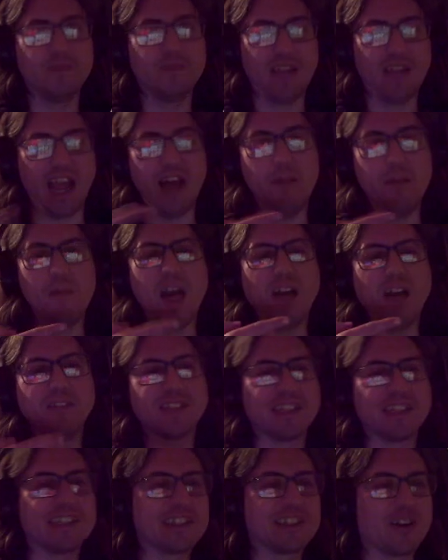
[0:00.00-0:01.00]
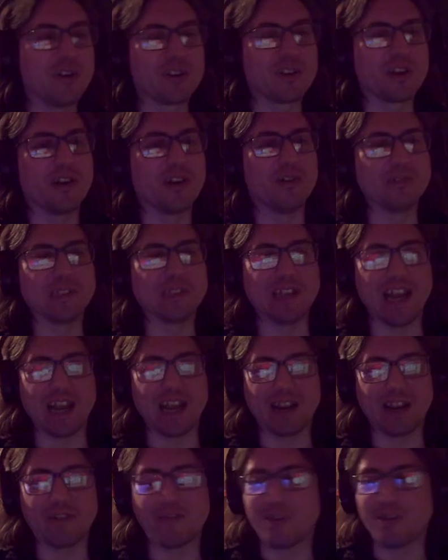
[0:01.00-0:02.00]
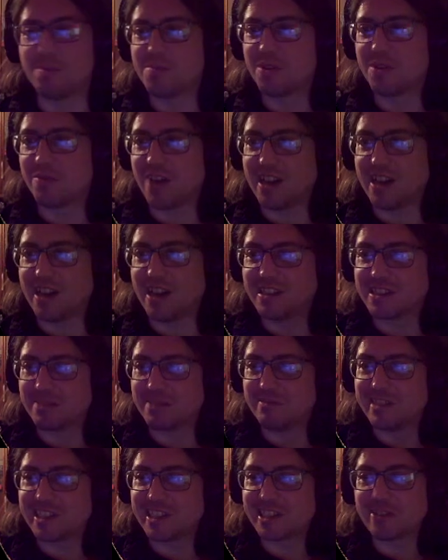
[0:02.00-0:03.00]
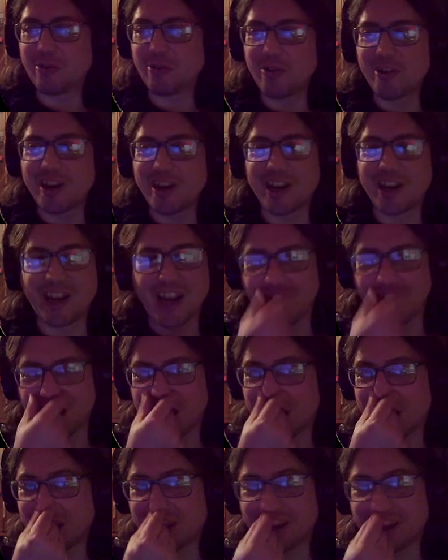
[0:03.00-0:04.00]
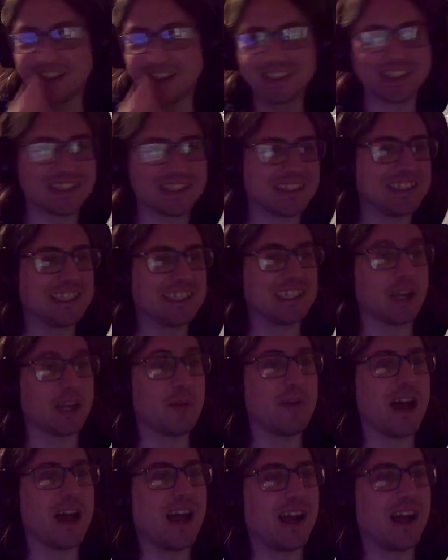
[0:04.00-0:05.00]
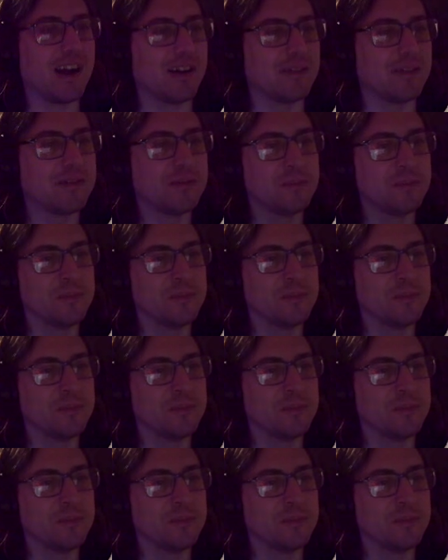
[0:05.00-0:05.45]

Yeah, Imelda's got a golden egg from the random stalker guy that's somehow